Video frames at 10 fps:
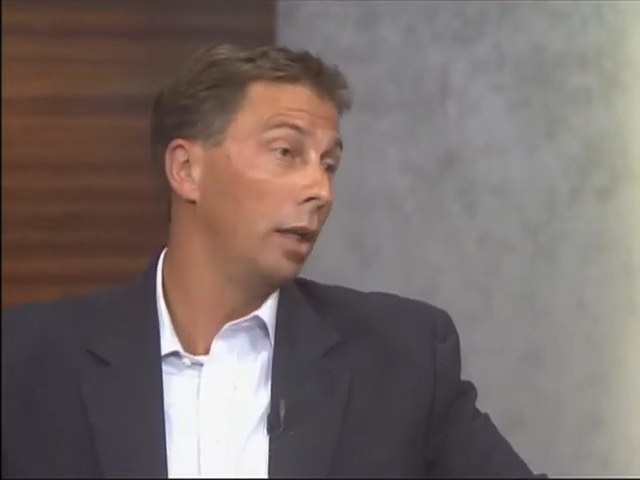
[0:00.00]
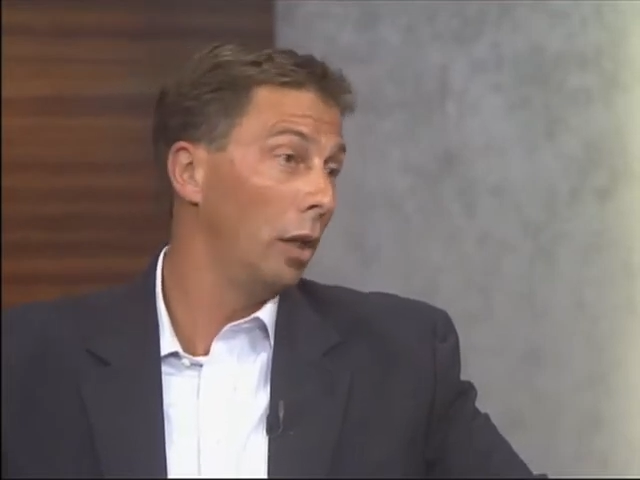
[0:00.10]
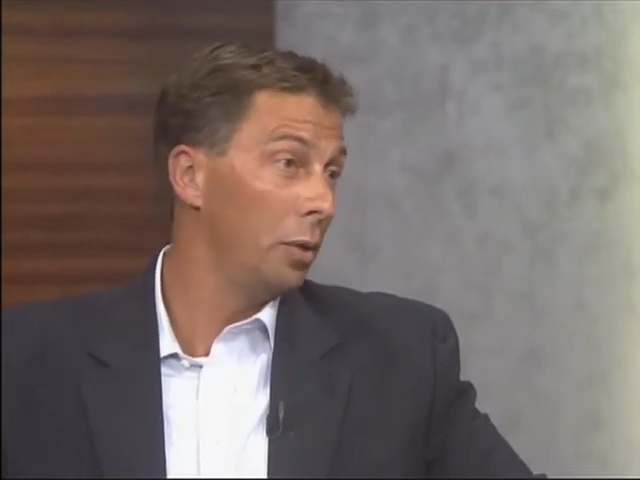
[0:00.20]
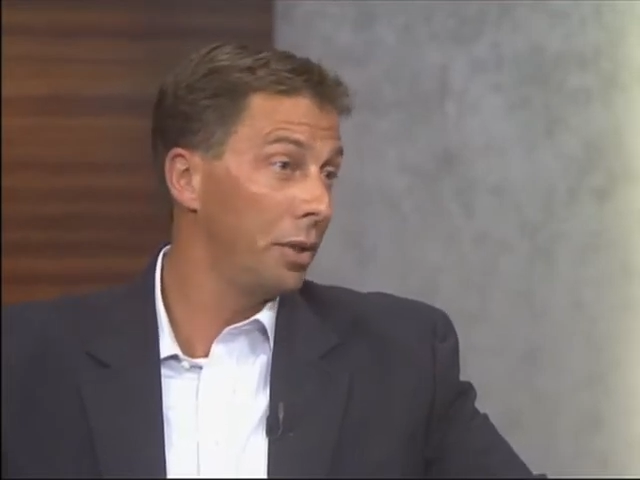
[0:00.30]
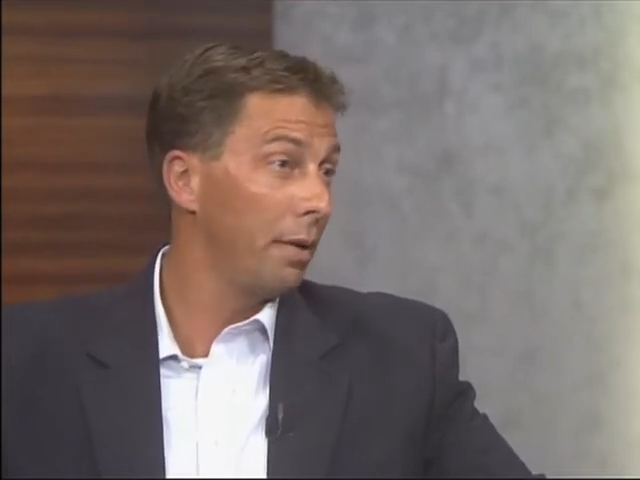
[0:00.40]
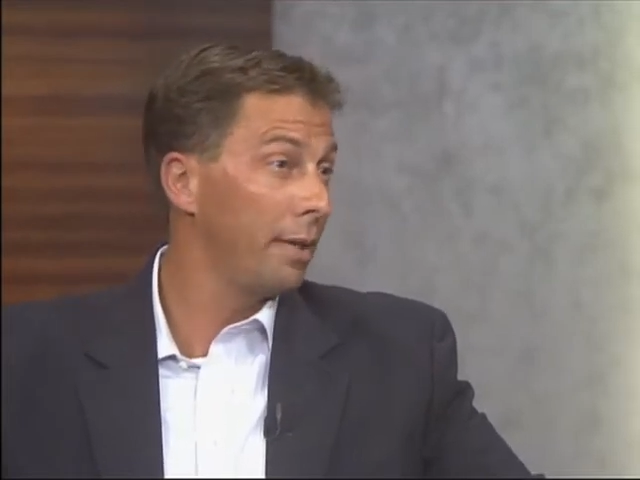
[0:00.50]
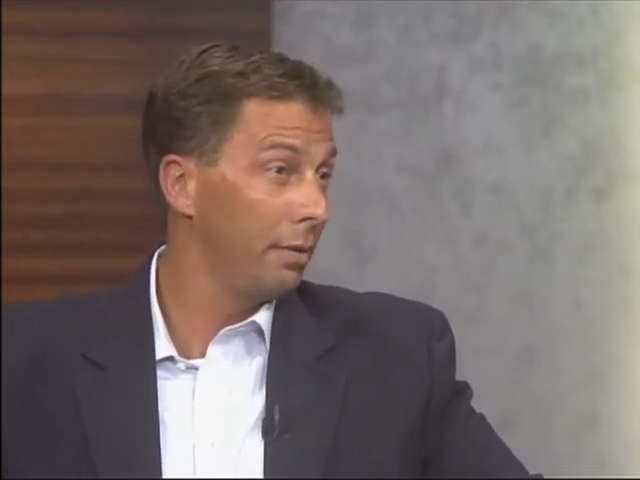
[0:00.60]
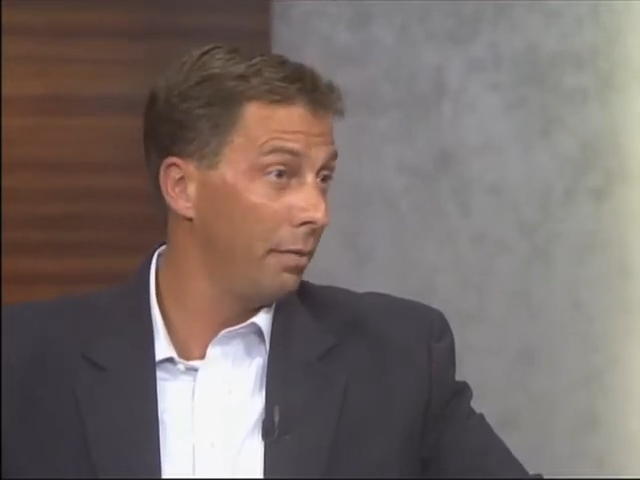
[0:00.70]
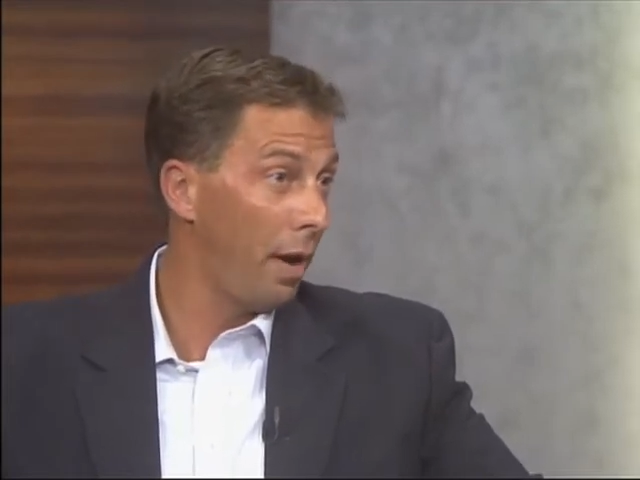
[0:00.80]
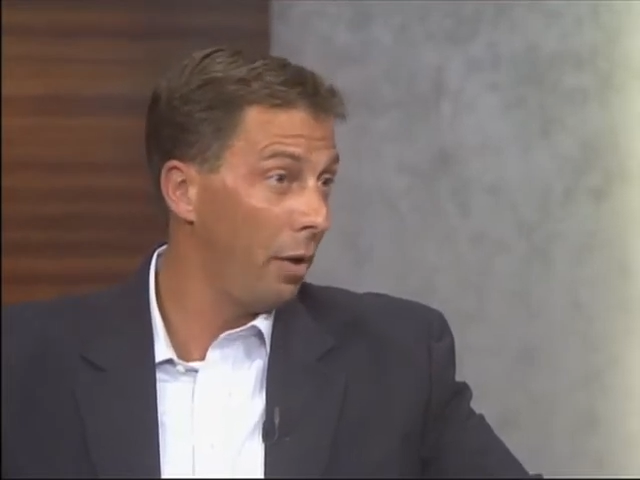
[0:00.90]

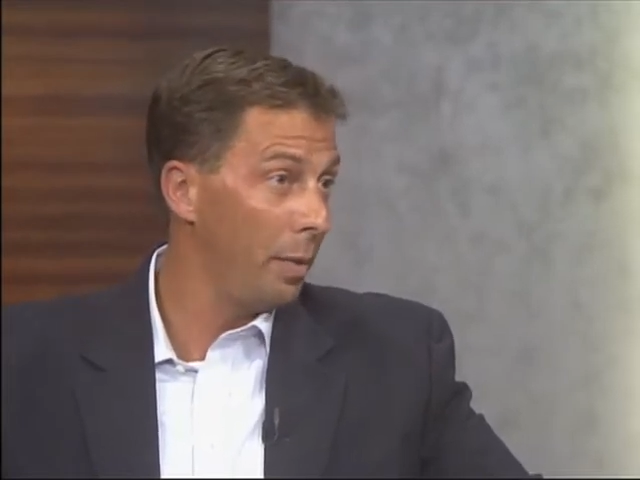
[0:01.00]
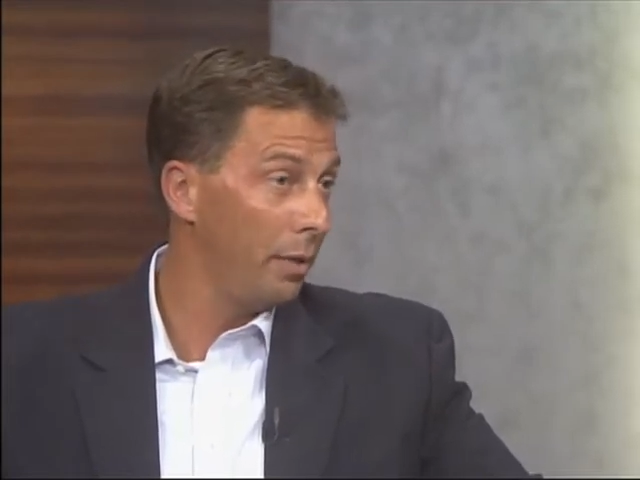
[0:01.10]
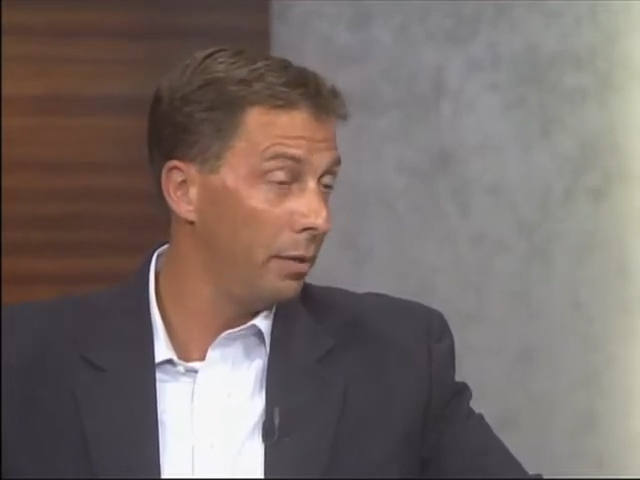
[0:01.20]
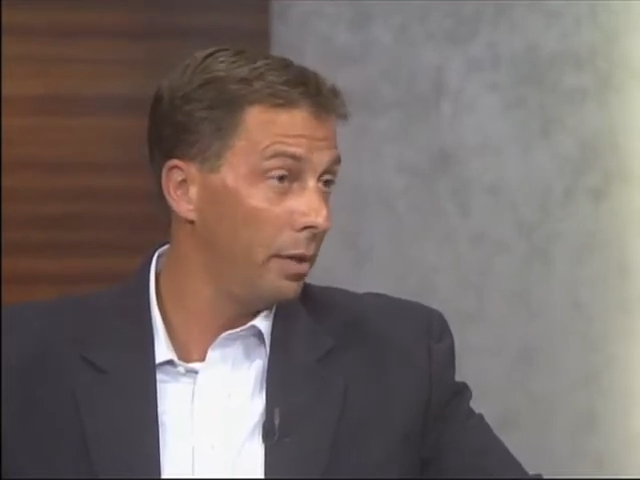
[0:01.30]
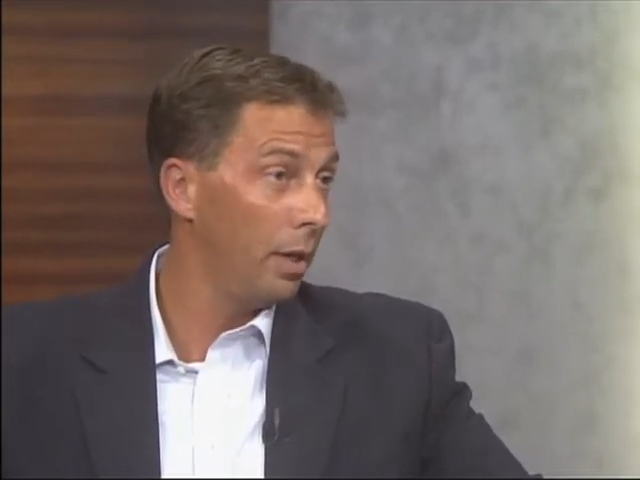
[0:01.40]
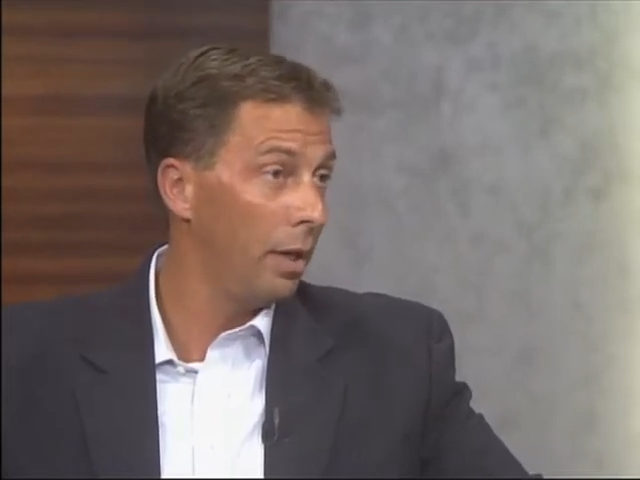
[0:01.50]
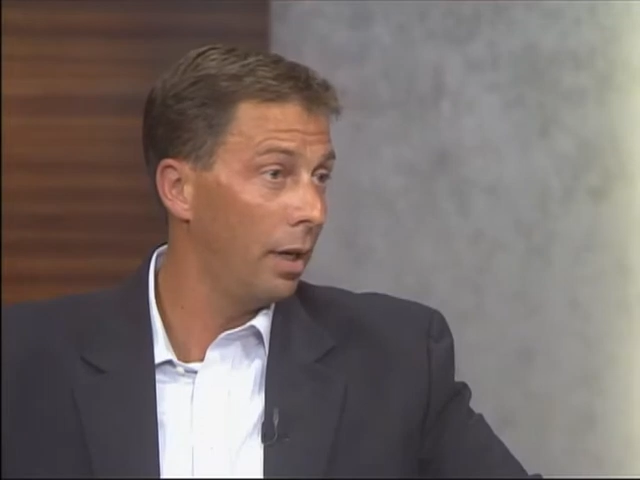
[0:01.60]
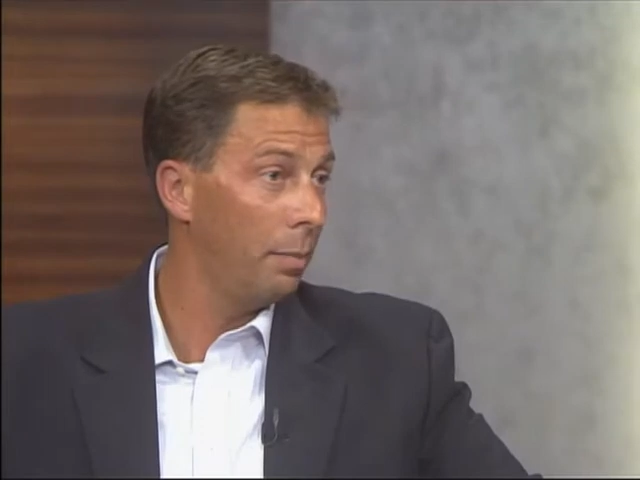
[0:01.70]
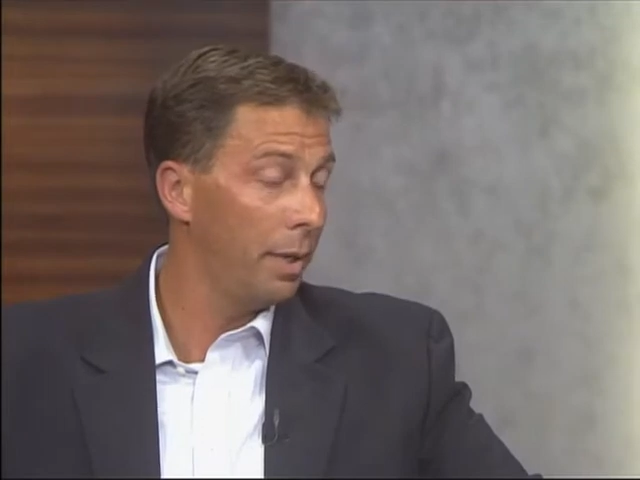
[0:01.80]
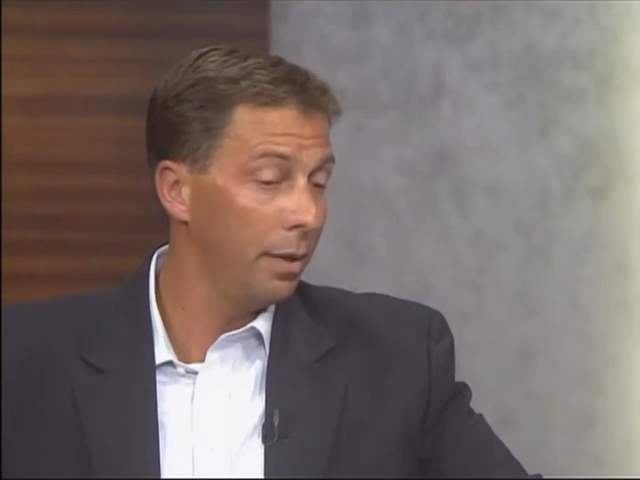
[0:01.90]
low-stress environment.
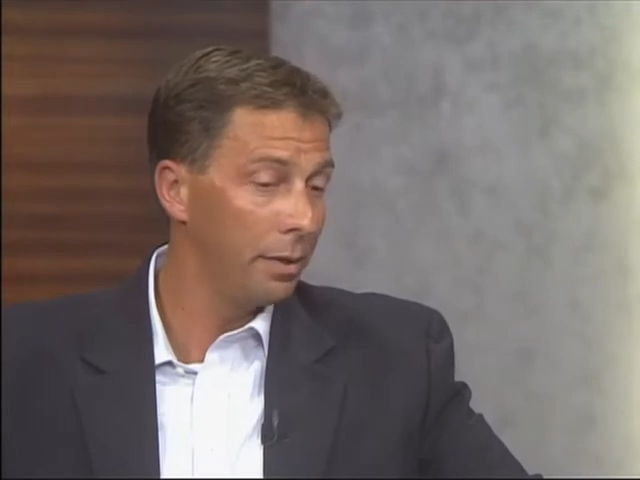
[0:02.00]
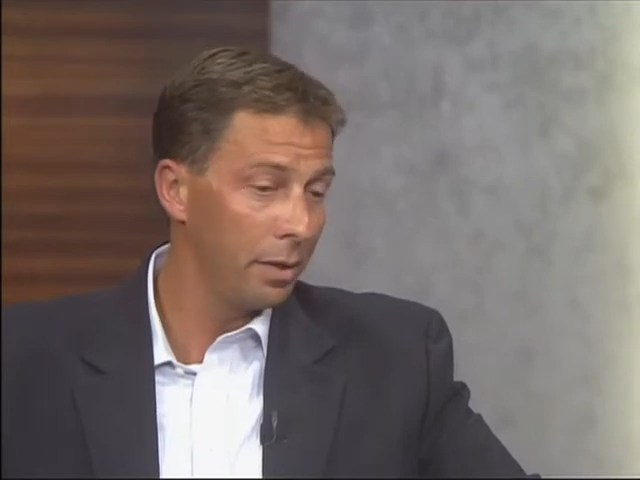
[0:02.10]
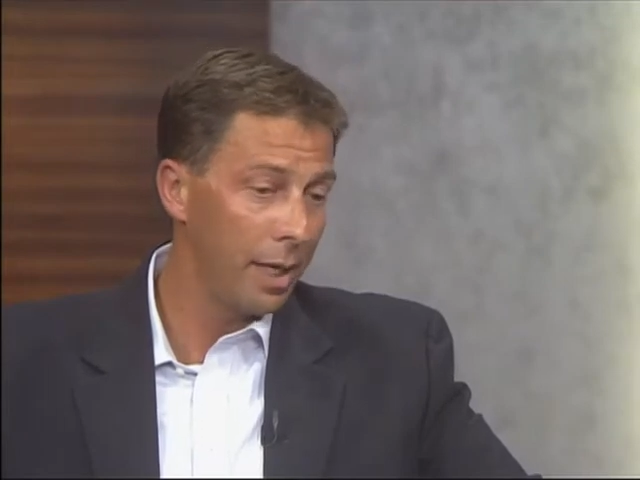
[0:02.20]
And there's a